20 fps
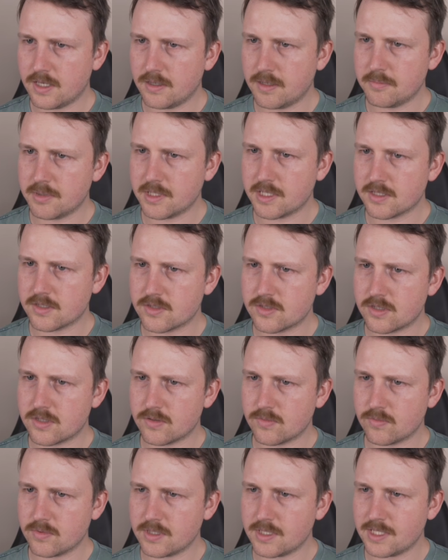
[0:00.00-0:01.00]
because
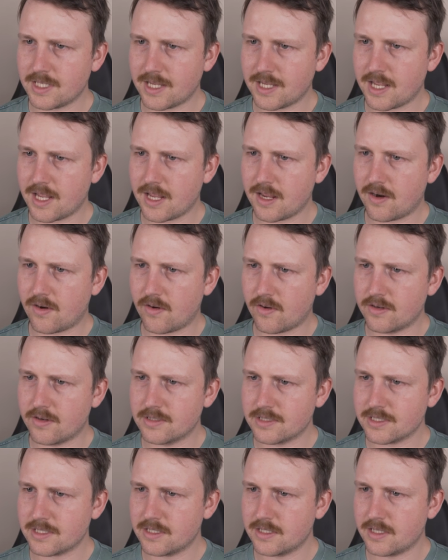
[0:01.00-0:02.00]
there really
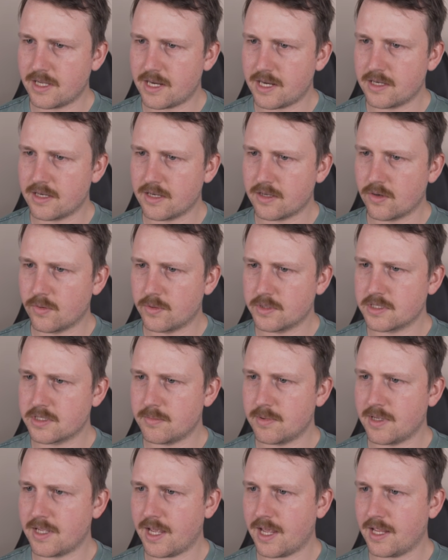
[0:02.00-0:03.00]
aren't going to
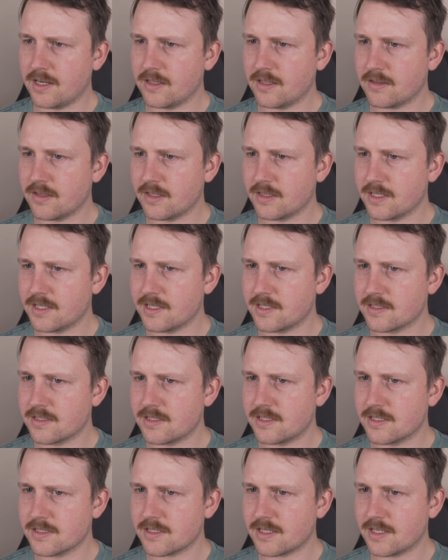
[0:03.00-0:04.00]
be anything that is
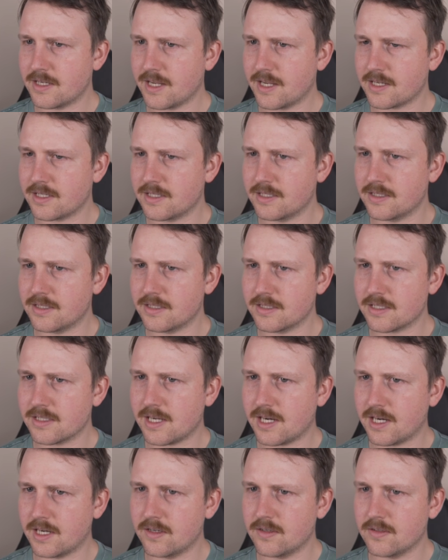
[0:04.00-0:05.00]
disconnected
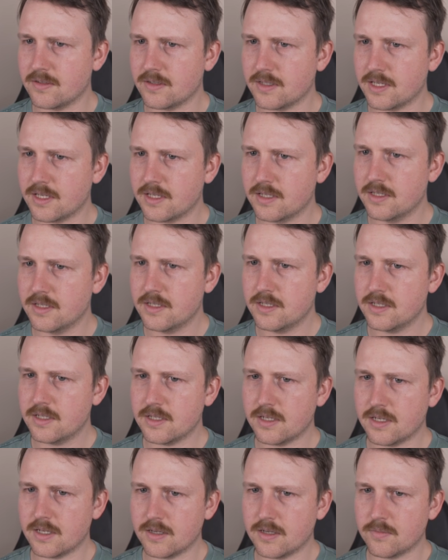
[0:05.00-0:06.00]
entirely.
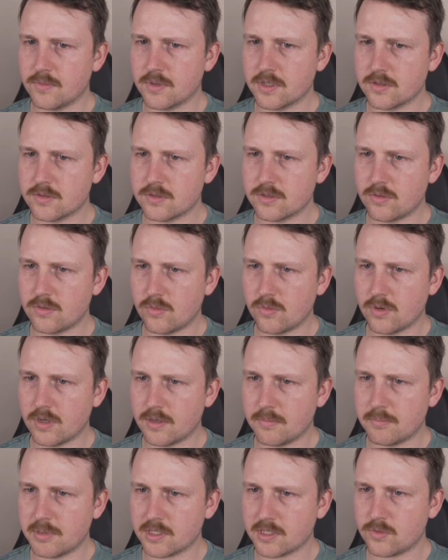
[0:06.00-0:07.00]
We go
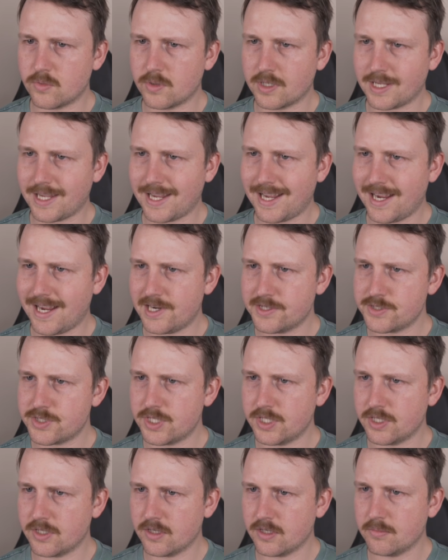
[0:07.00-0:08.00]
to Bitcoin Cash
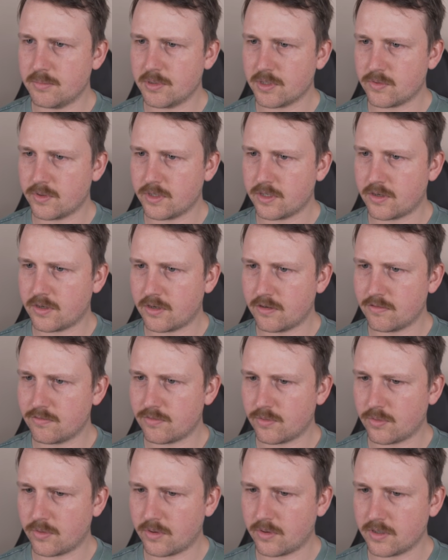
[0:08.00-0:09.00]
here, Bitcoin Hard
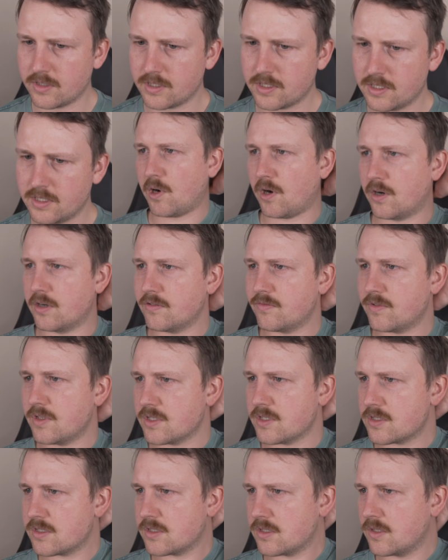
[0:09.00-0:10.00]
Fork. Part of
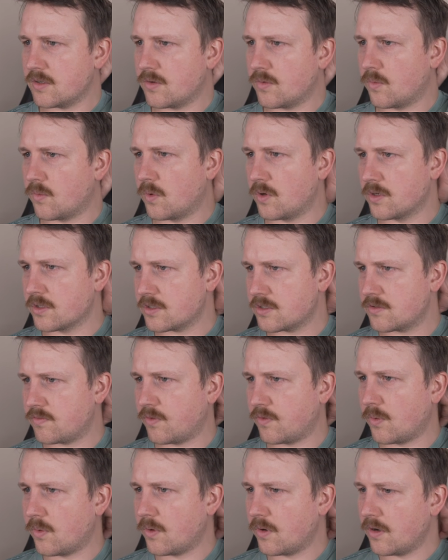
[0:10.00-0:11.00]
this works
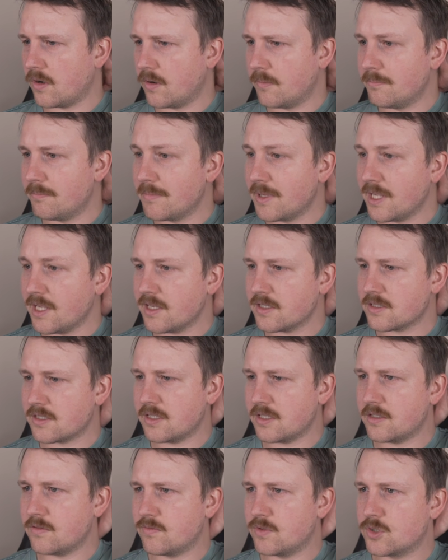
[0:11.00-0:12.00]
for me as an
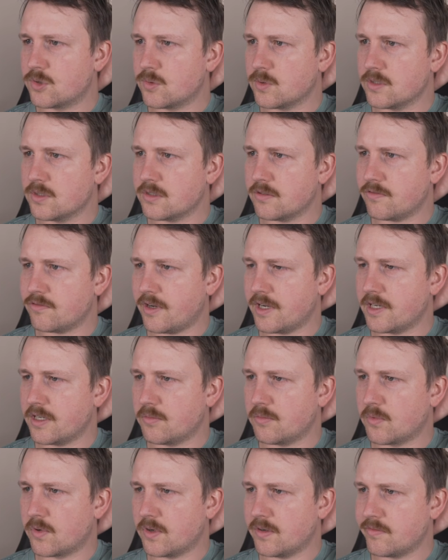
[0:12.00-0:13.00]
individual to find
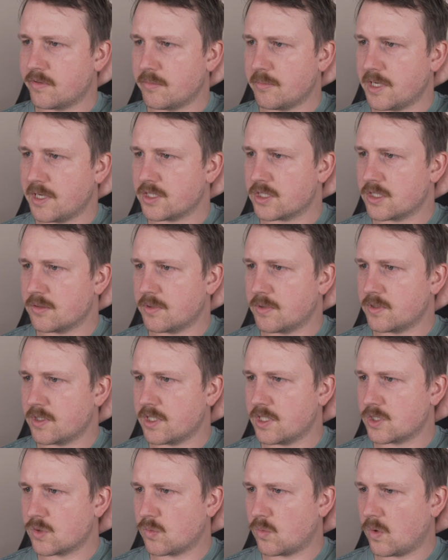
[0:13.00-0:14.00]
out more information about
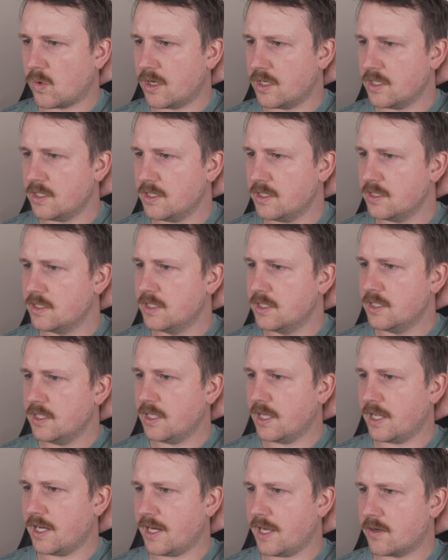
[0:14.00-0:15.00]
each one
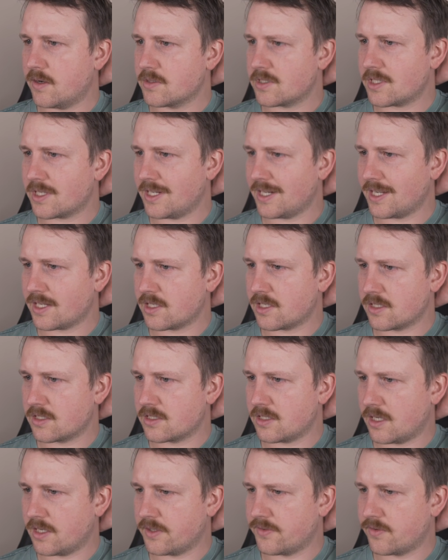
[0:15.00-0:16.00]
and how it's connecting
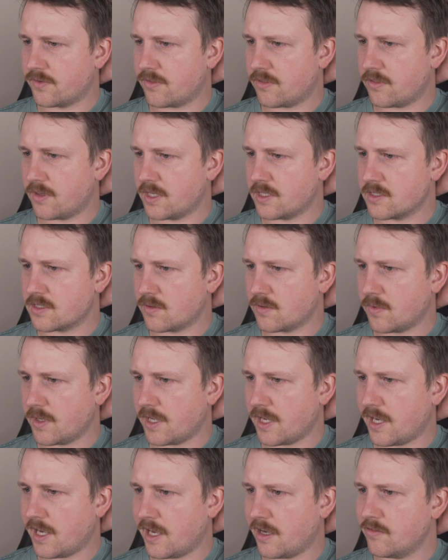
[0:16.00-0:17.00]
to other things that we
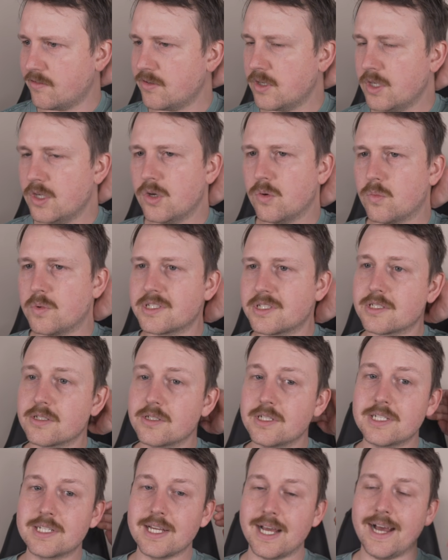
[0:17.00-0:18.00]
have. We still
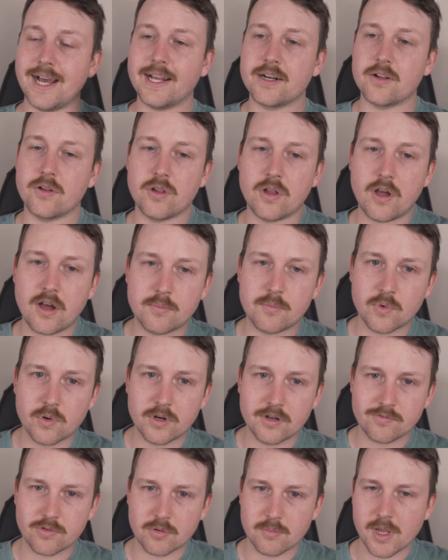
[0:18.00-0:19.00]
need to add a lot
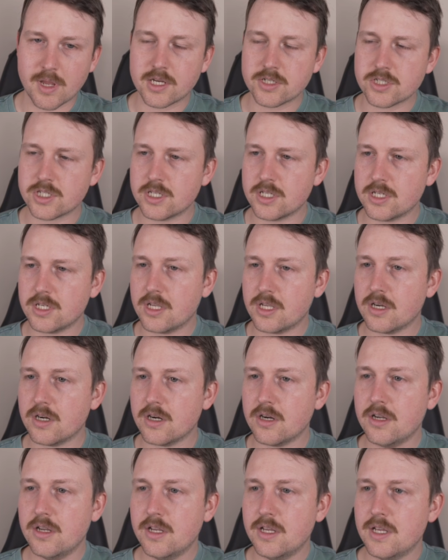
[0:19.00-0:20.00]
more information in
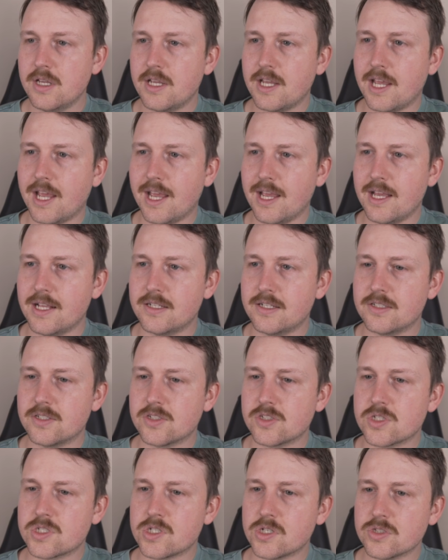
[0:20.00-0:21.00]
here. And
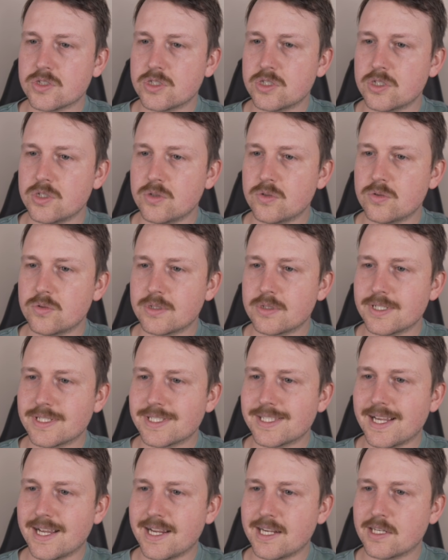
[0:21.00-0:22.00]
this is also
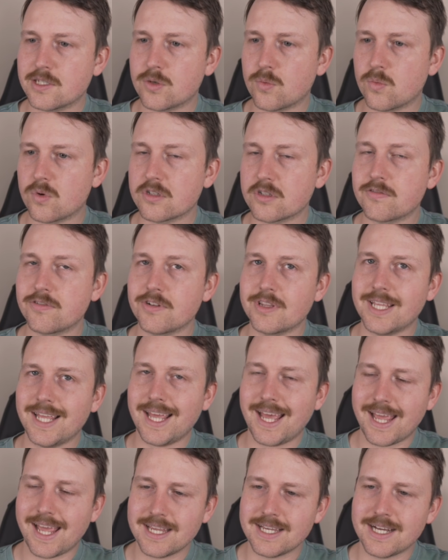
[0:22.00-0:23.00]
designed to work for the
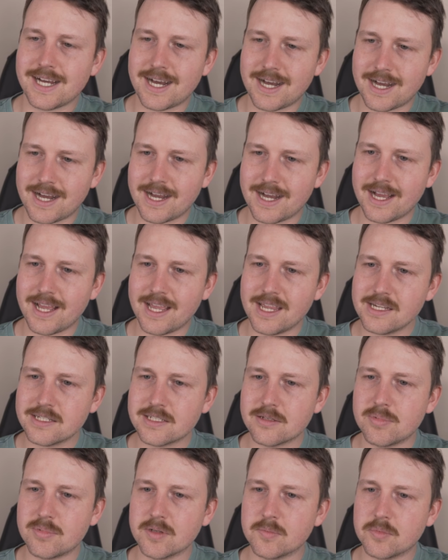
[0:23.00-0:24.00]
AI
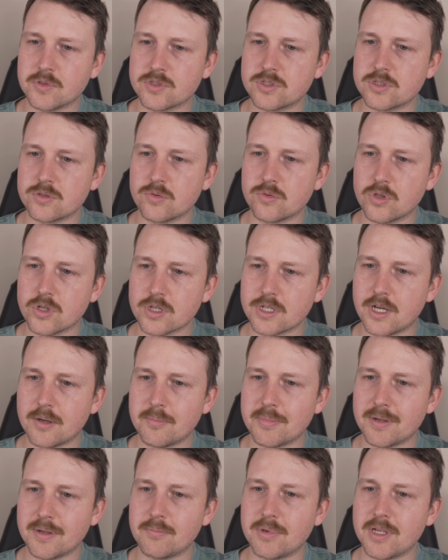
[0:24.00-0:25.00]
to be able to look
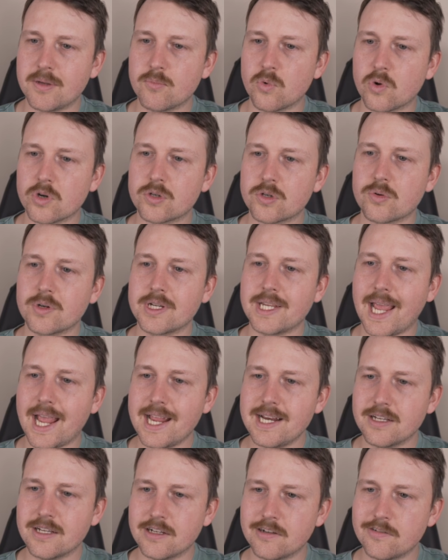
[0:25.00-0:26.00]
up and be more
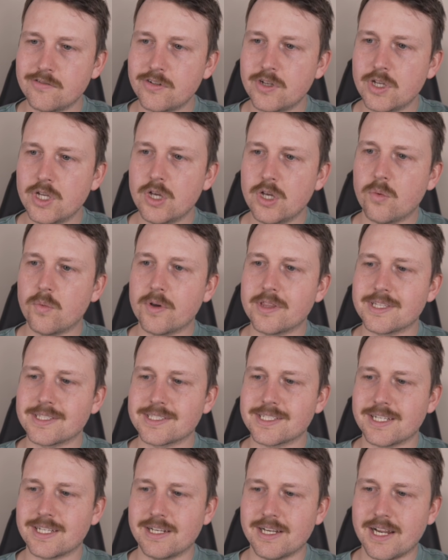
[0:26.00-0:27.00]
creative with
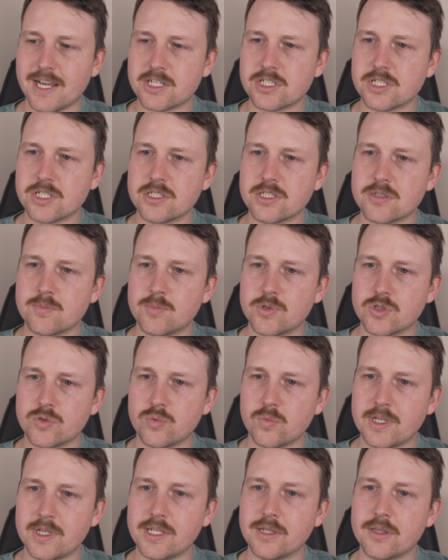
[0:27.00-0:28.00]
its connections
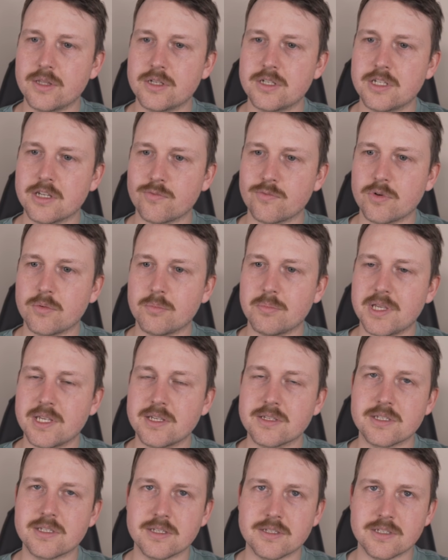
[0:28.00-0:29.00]
between the different
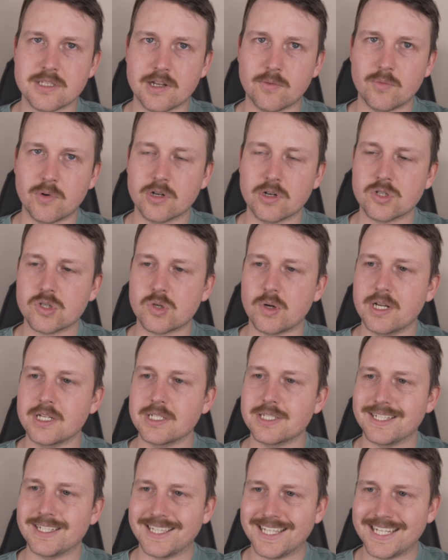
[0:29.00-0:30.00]
pieces that we're trying
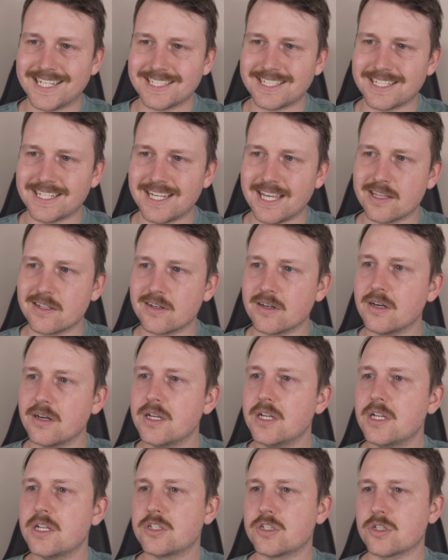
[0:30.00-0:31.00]
to link together
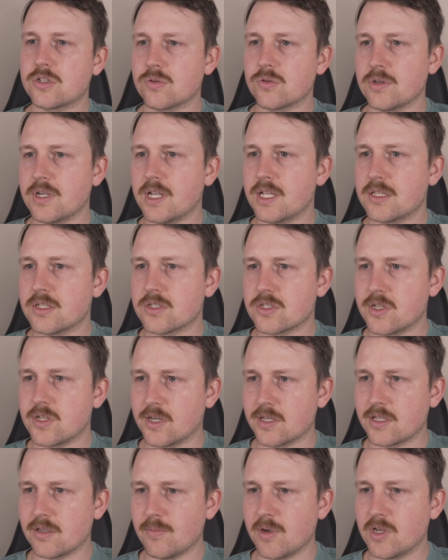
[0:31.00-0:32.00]
to create this
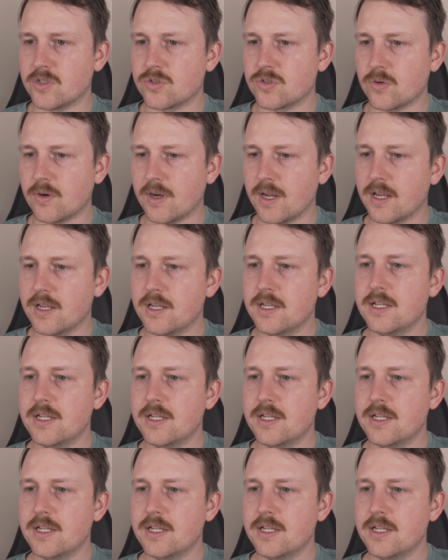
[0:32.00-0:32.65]
documentary.